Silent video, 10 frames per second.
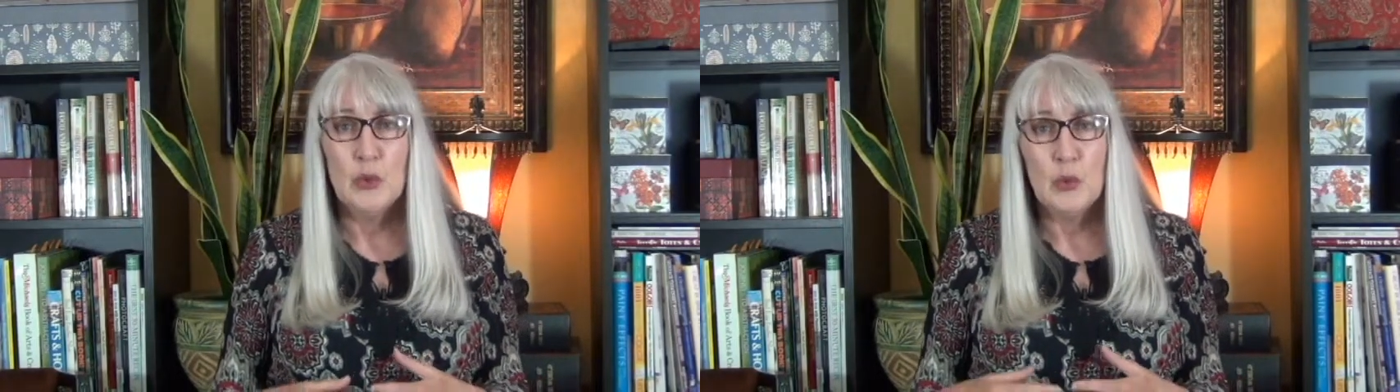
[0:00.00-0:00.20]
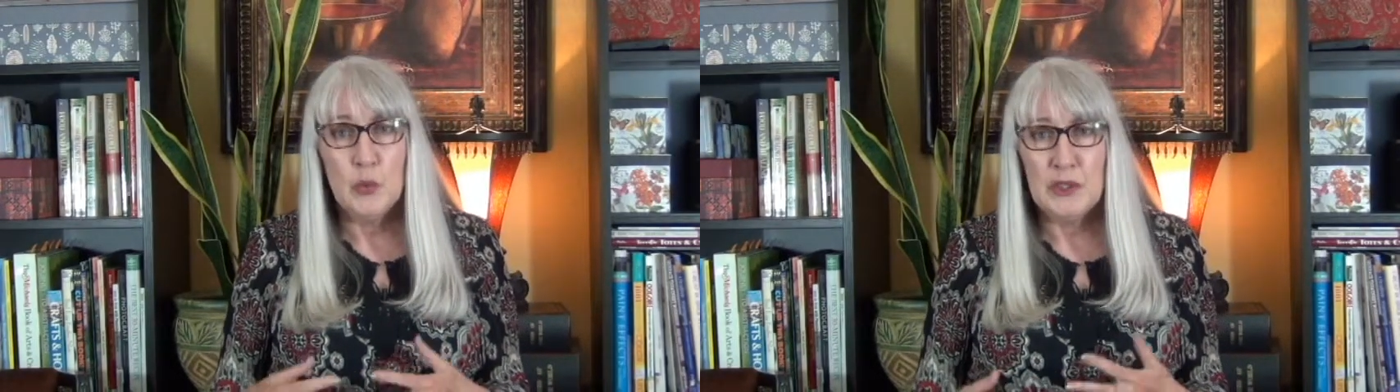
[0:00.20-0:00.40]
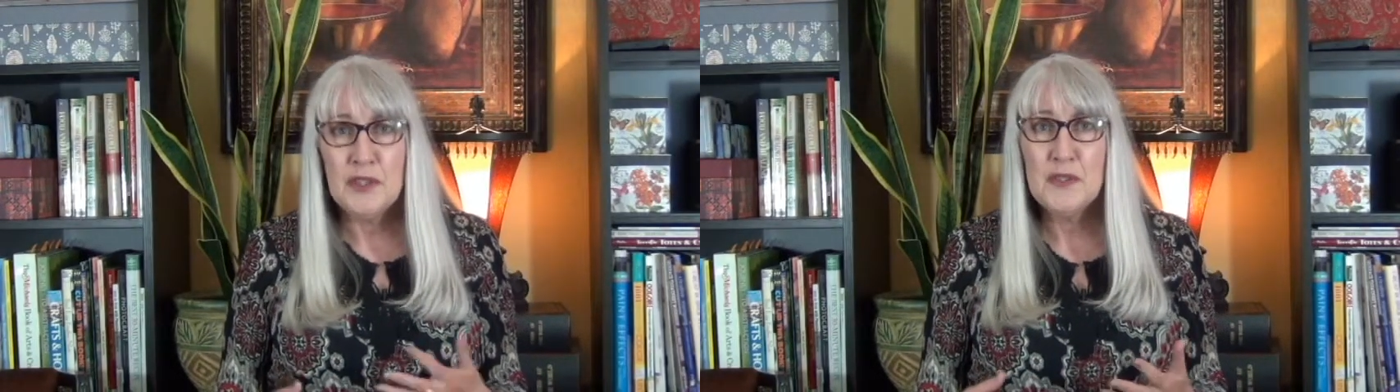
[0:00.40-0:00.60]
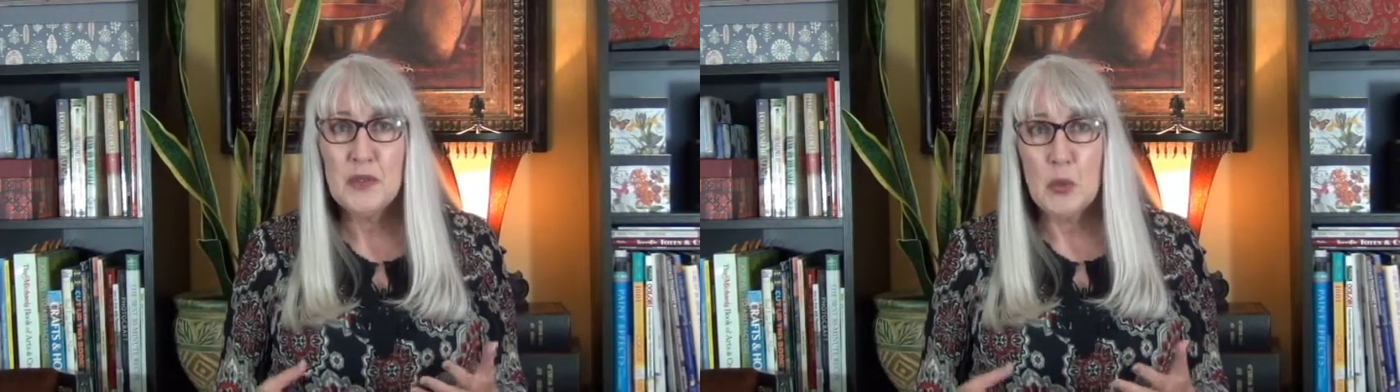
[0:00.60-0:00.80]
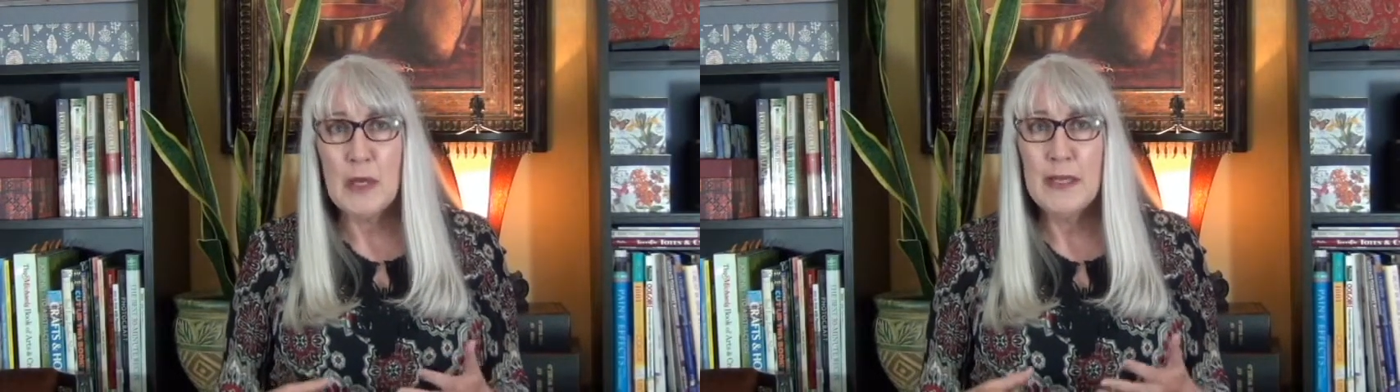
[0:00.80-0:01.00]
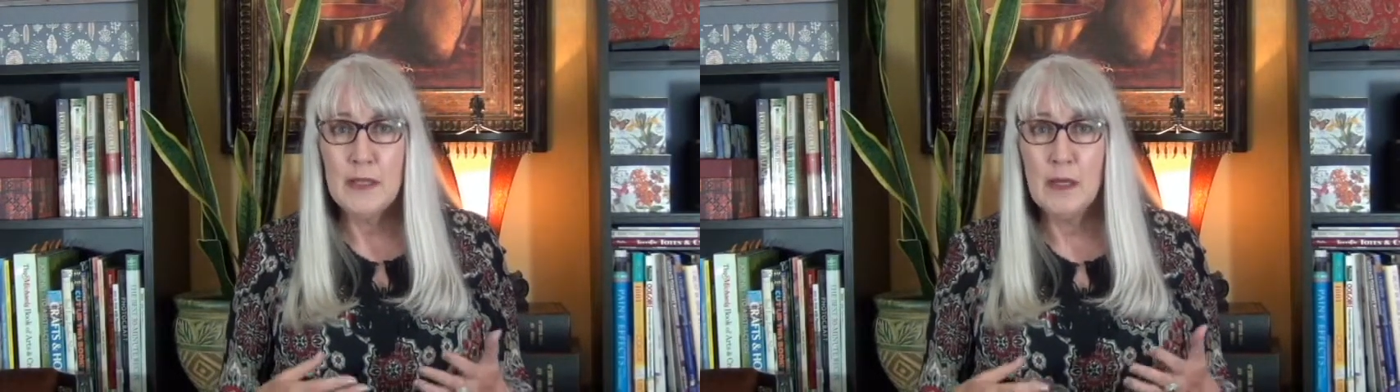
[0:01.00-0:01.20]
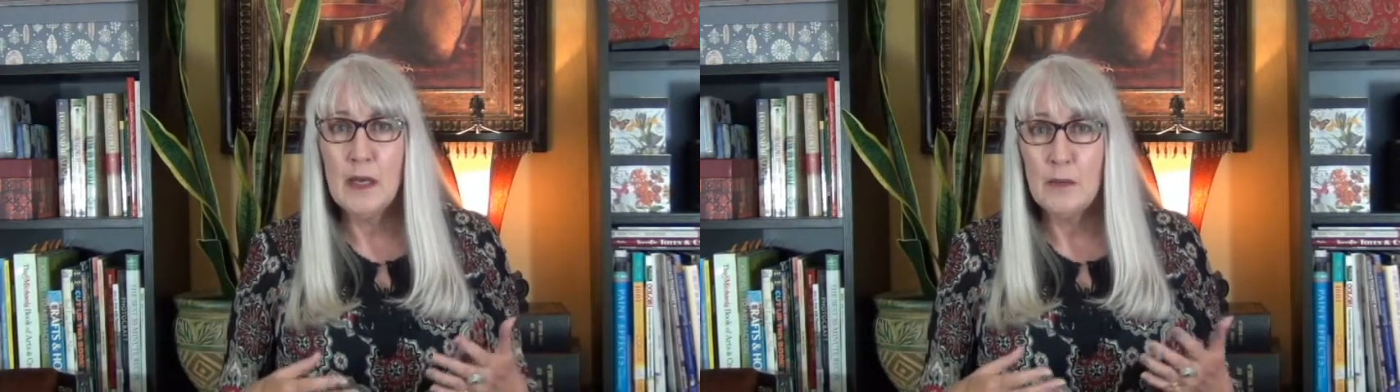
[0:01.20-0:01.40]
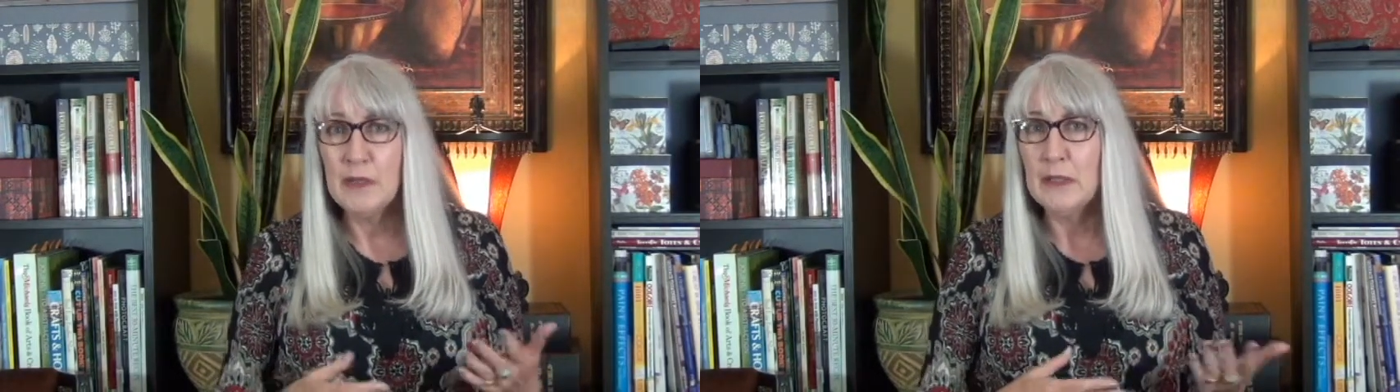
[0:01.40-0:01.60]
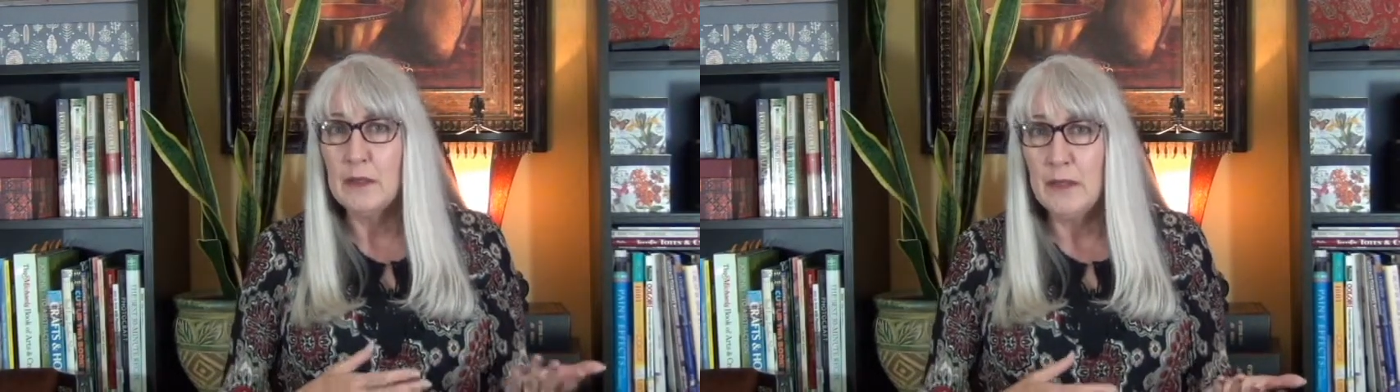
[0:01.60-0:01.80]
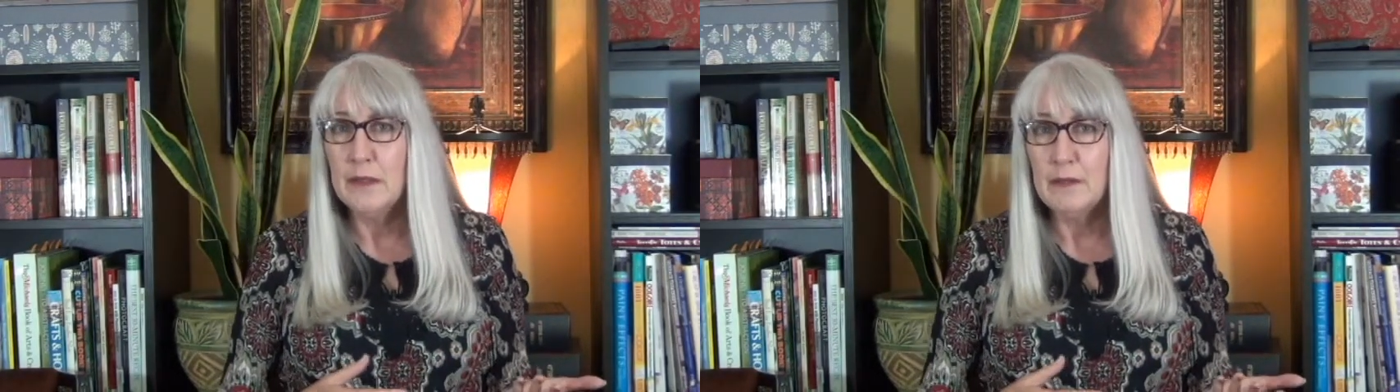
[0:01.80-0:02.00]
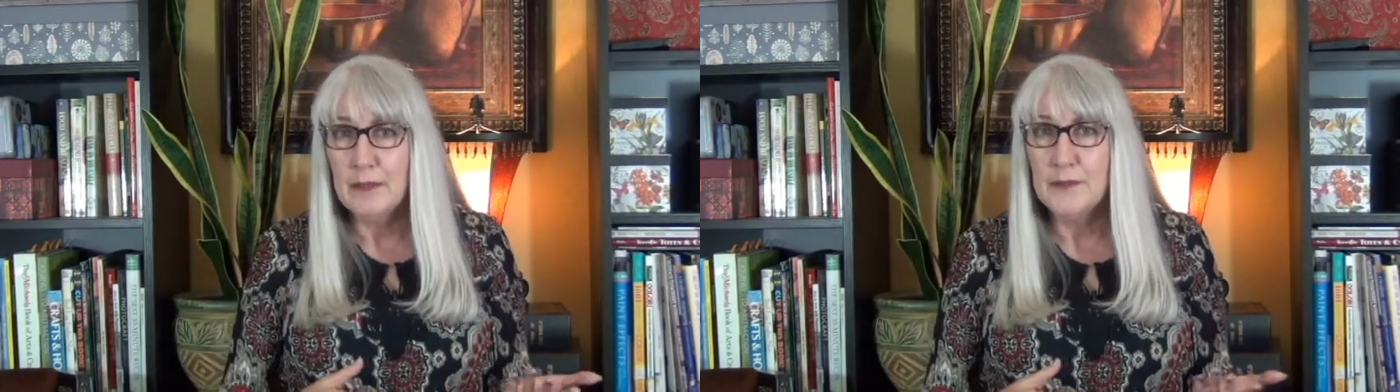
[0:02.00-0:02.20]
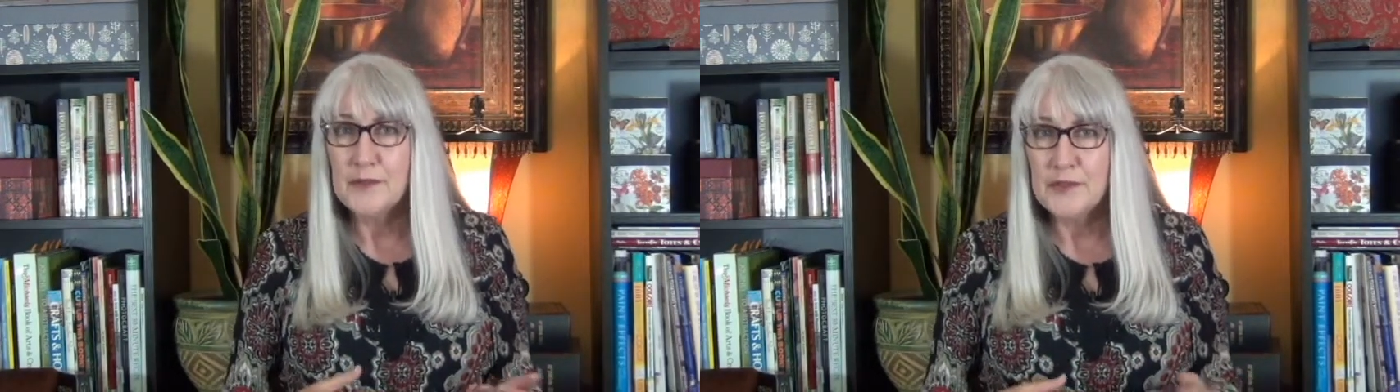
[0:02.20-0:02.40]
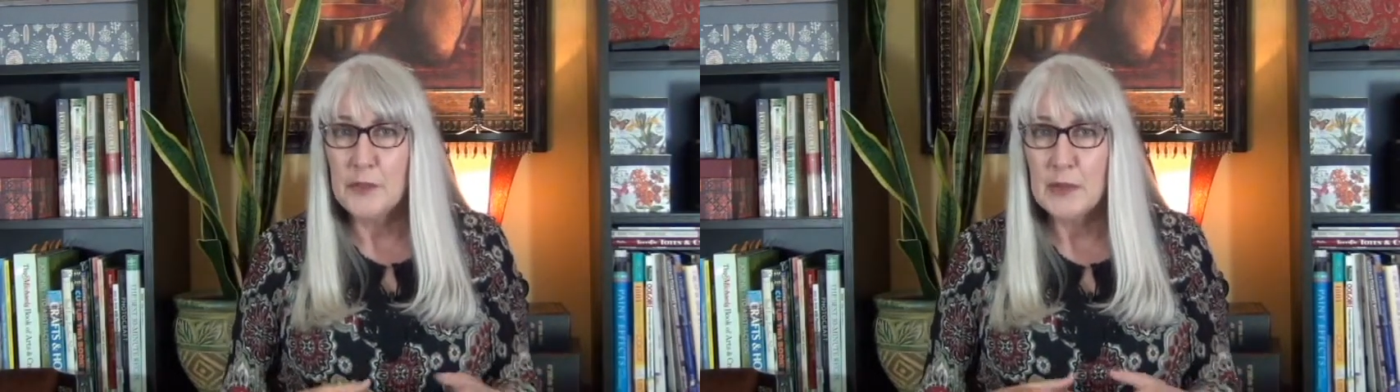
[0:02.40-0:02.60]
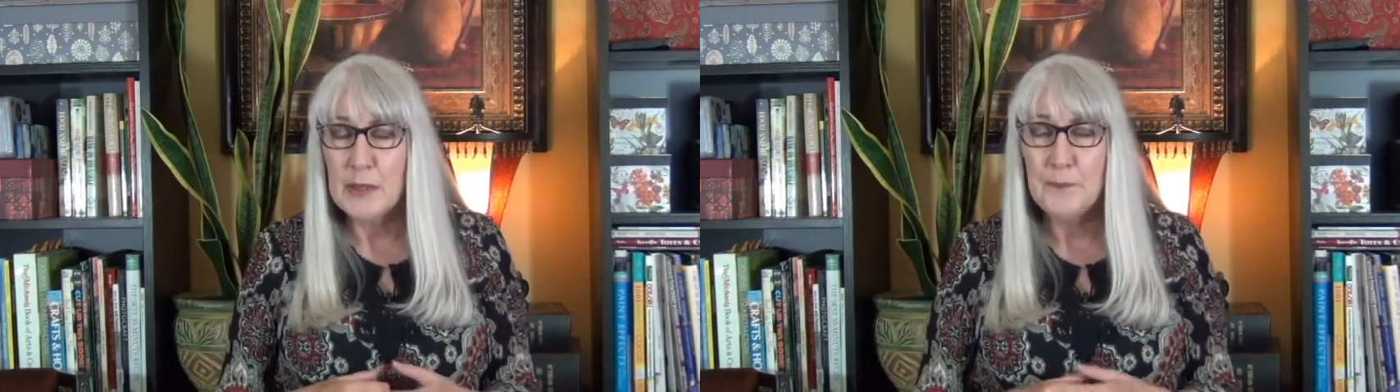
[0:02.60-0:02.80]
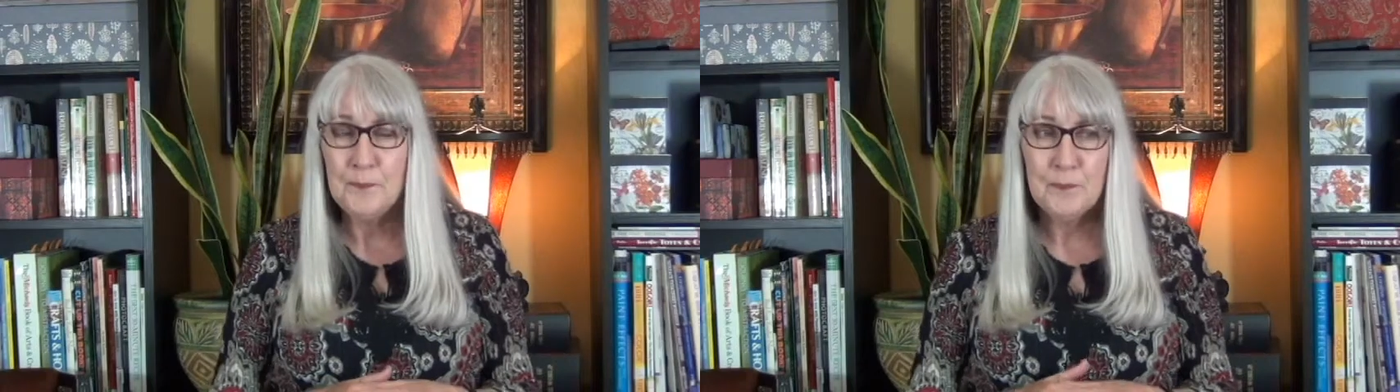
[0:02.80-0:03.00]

which is quite common here in Arizona